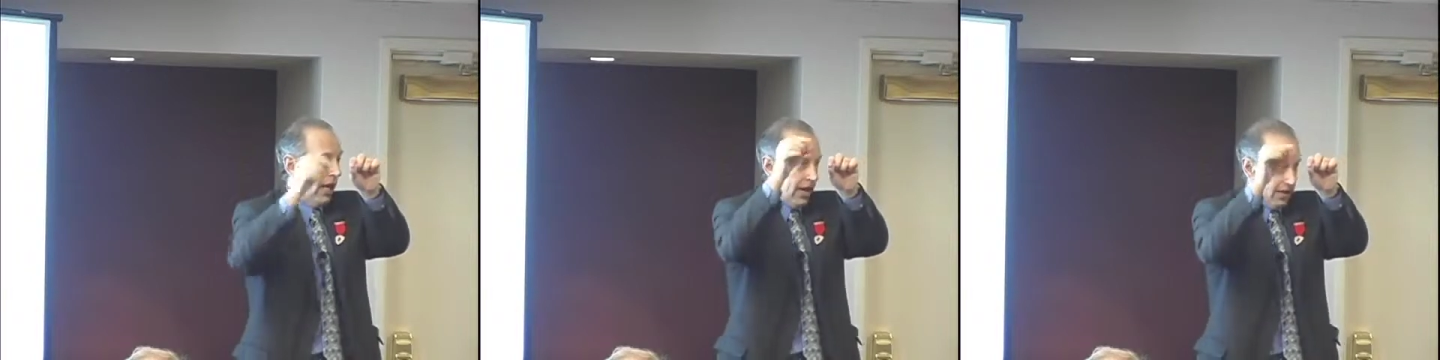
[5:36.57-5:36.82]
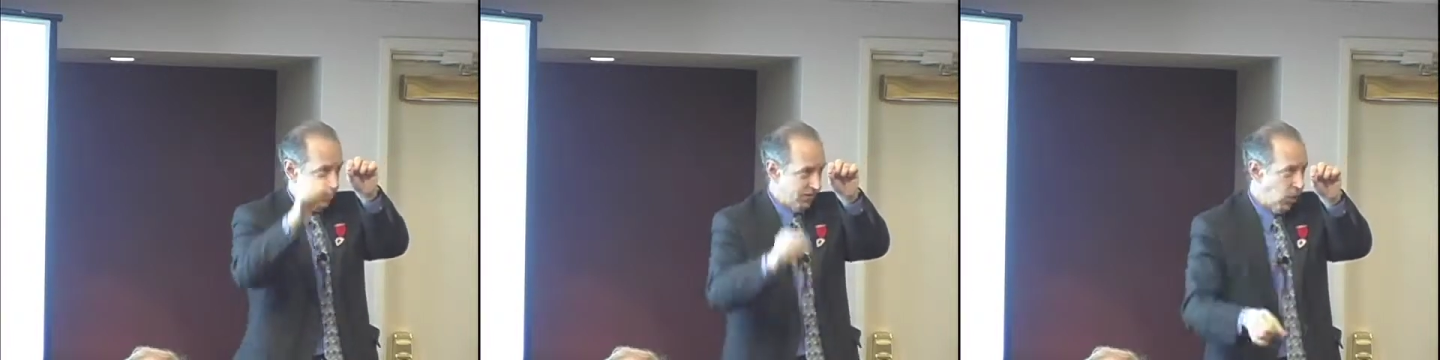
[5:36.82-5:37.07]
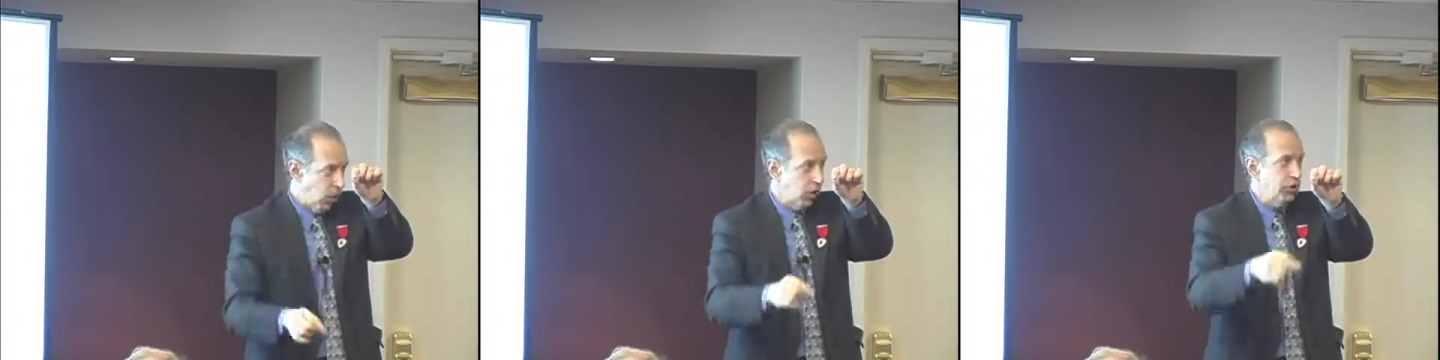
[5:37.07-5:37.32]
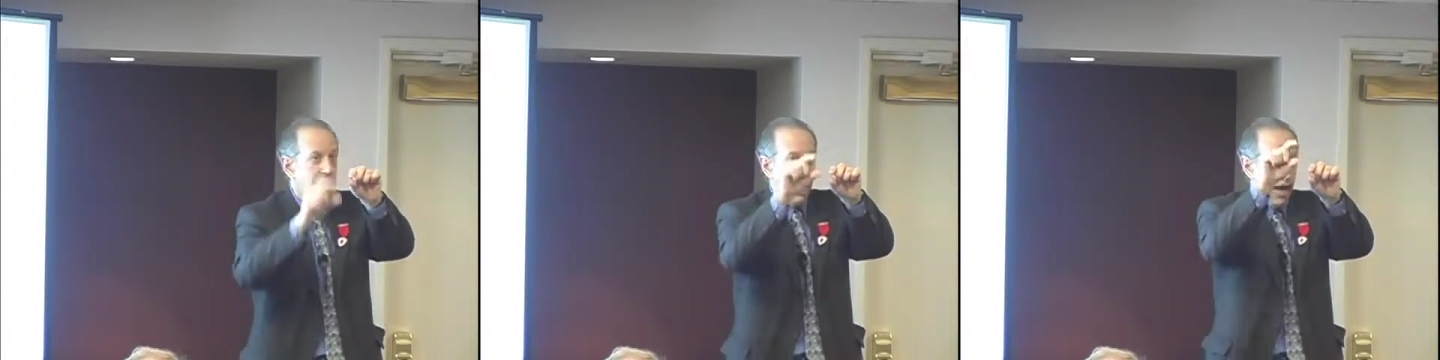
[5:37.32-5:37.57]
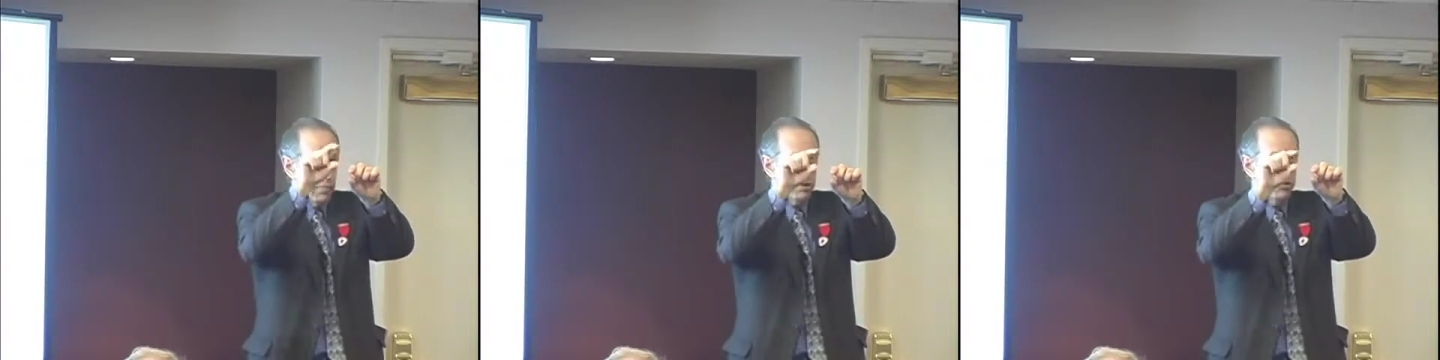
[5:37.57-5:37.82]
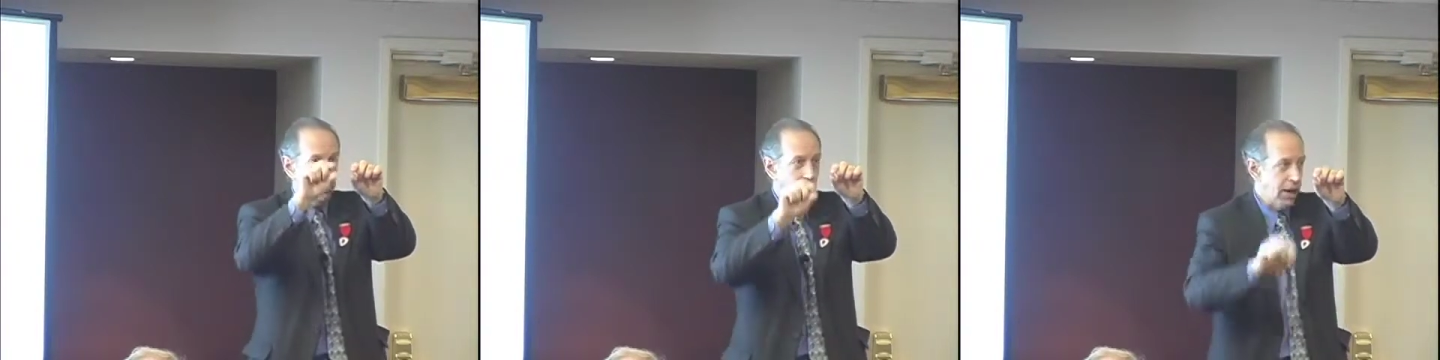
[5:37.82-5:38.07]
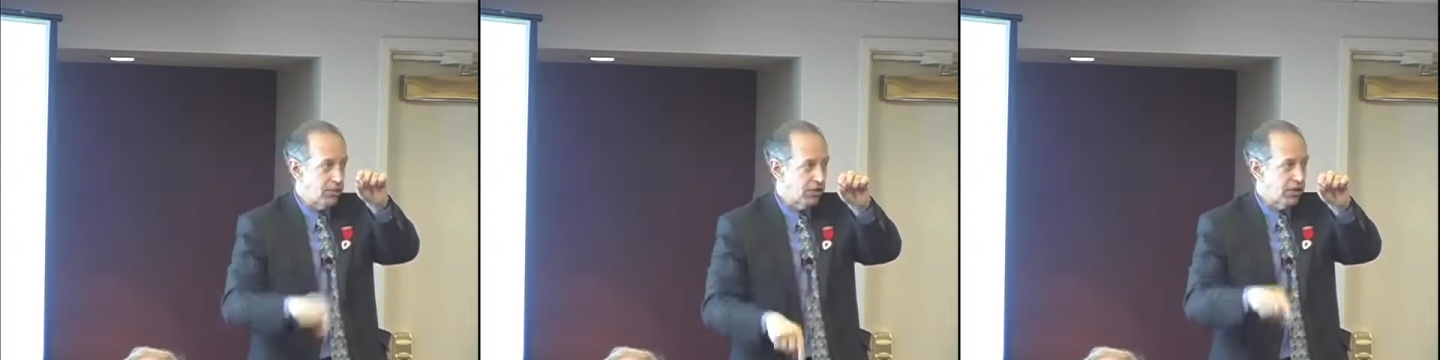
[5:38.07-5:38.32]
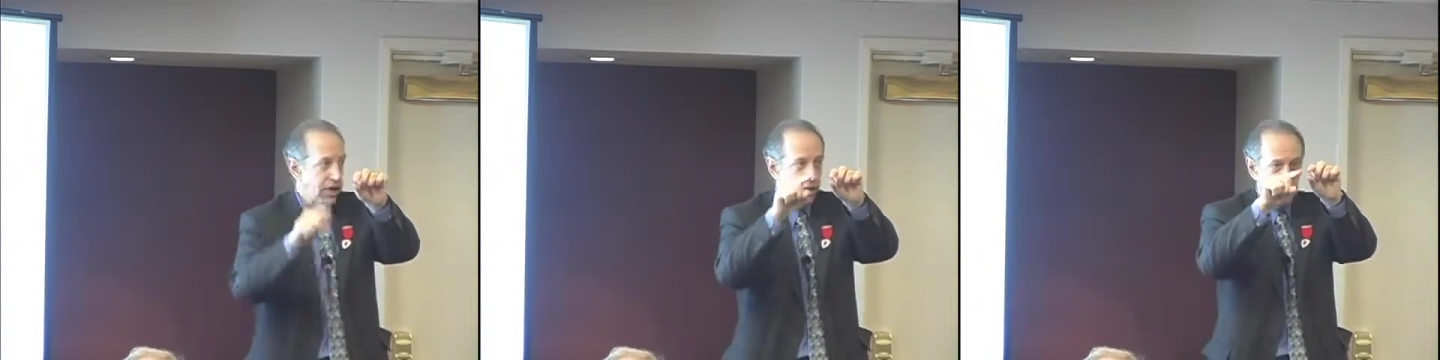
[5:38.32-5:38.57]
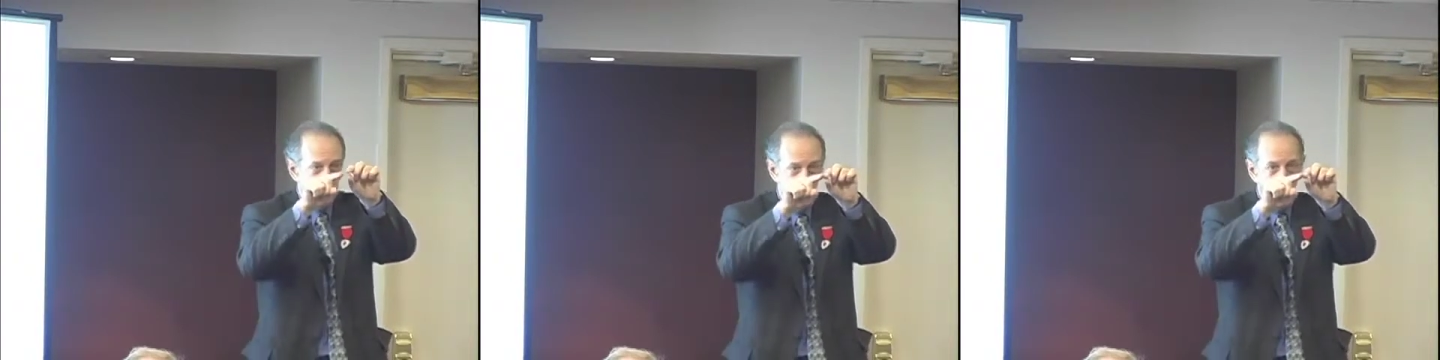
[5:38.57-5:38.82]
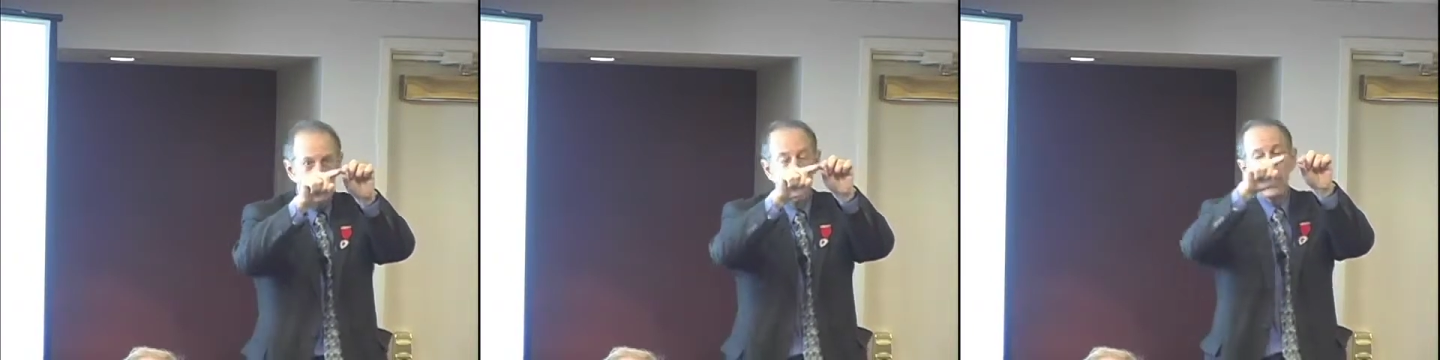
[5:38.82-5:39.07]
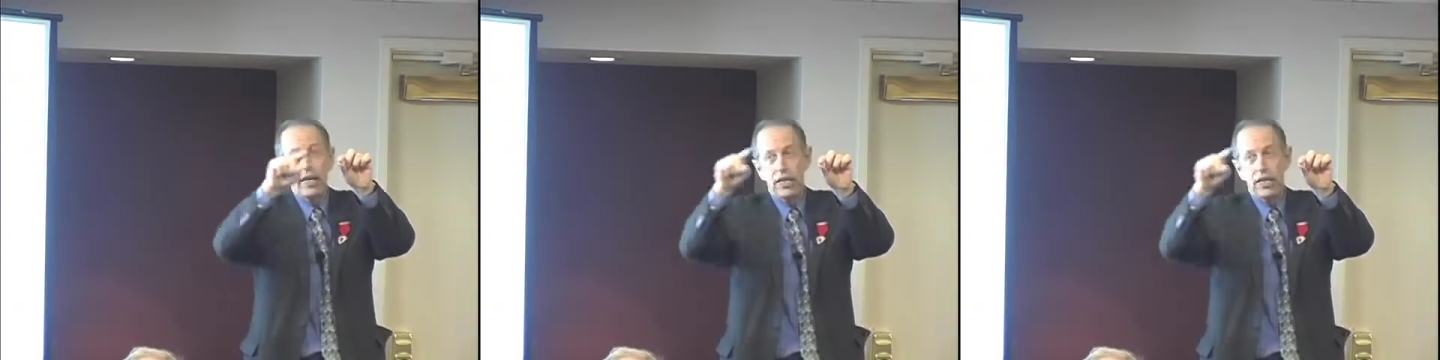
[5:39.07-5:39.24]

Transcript: and it falls. How much time does it take to fall?